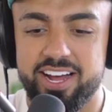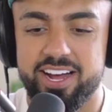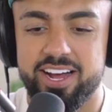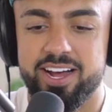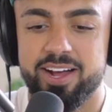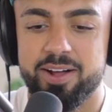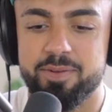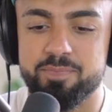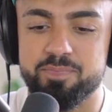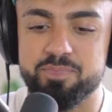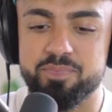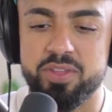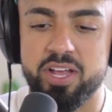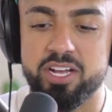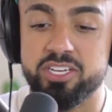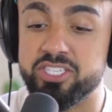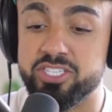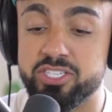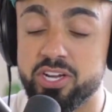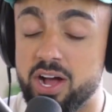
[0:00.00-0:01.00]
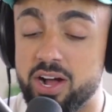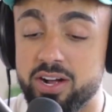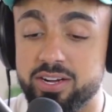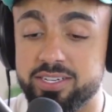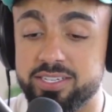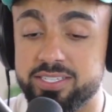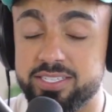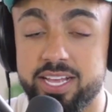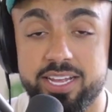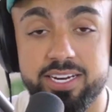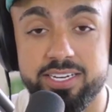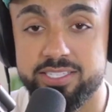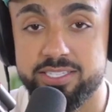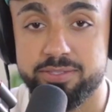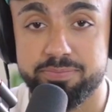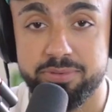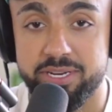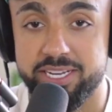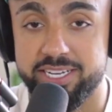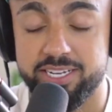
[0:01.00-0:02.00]
a song that is
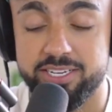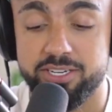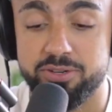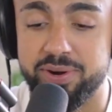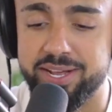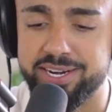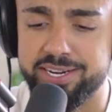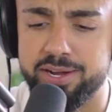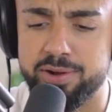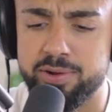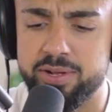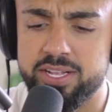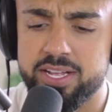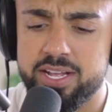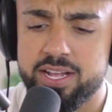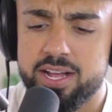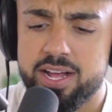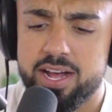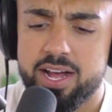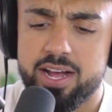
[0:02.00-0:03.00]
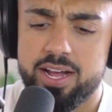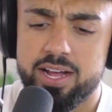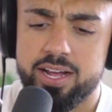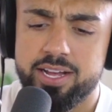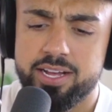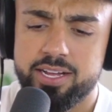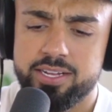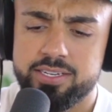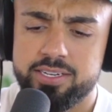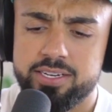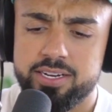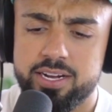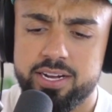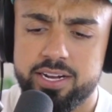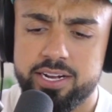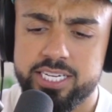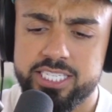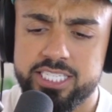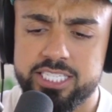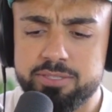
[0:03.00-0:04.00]
playing on the radio. And
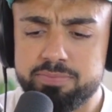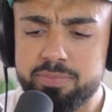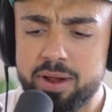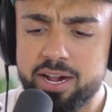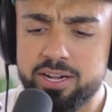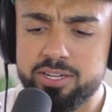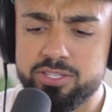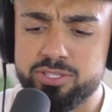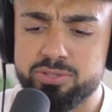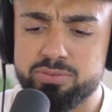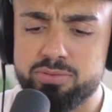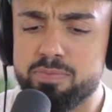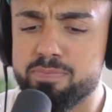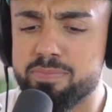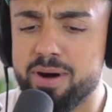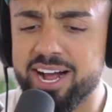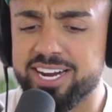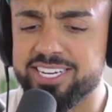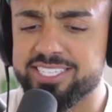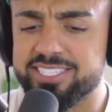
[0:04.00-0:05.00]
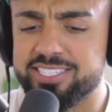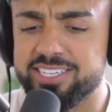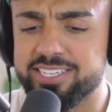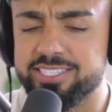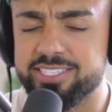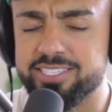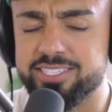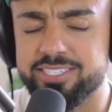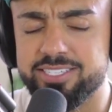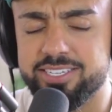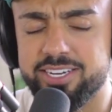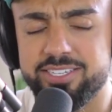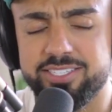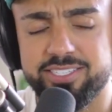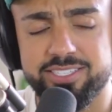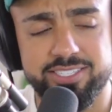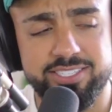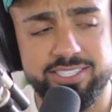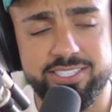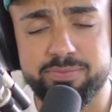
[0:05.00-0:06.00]
I smile to a bystander
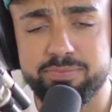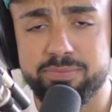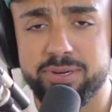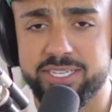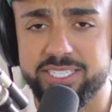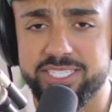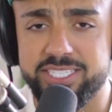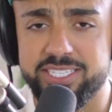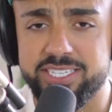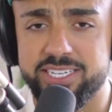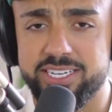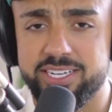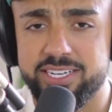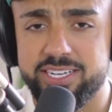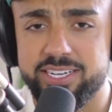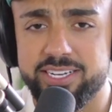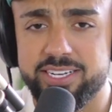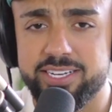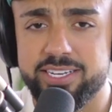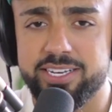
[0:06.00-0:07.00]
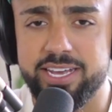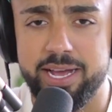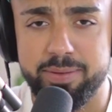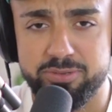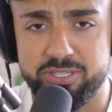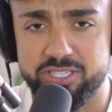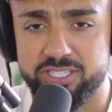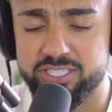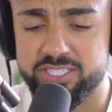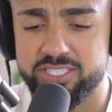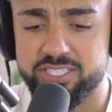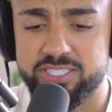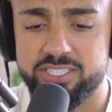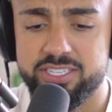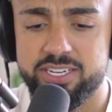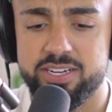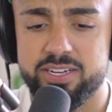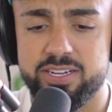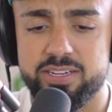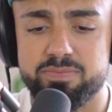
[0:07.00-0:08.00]
until somebody captures
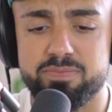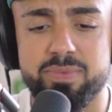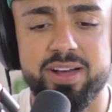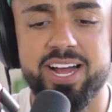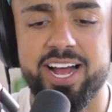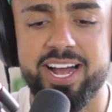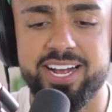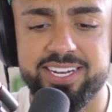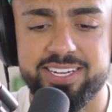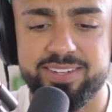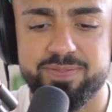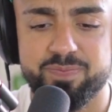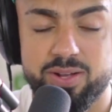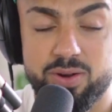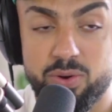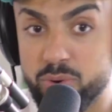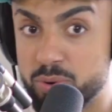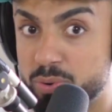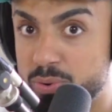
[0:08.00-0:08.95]
my eye. Whew.